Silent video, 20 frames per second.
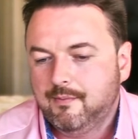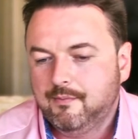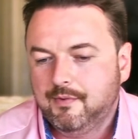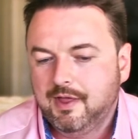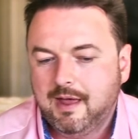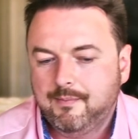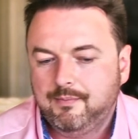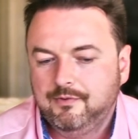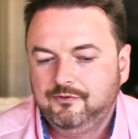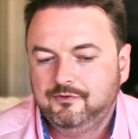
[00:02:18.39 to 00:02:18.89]

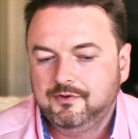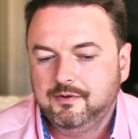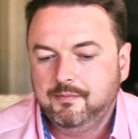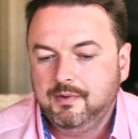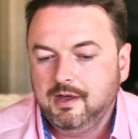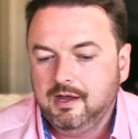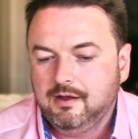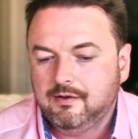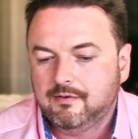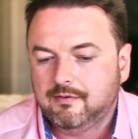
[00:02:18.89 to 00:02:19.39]
what happens in the
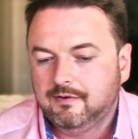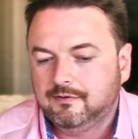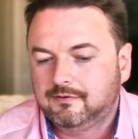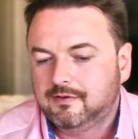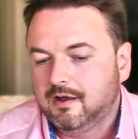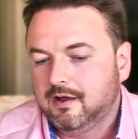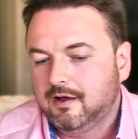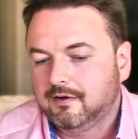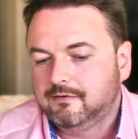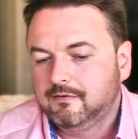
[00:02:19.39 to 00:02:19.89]
media is
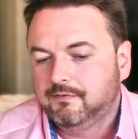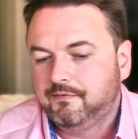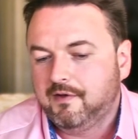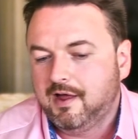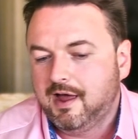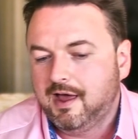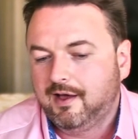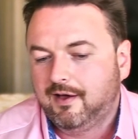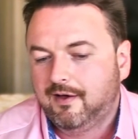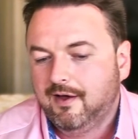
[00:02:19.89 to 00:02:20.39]
they like to
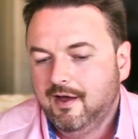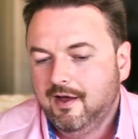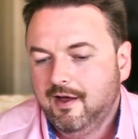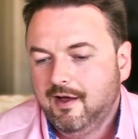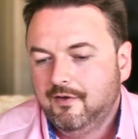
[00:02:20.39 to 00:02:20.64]
flag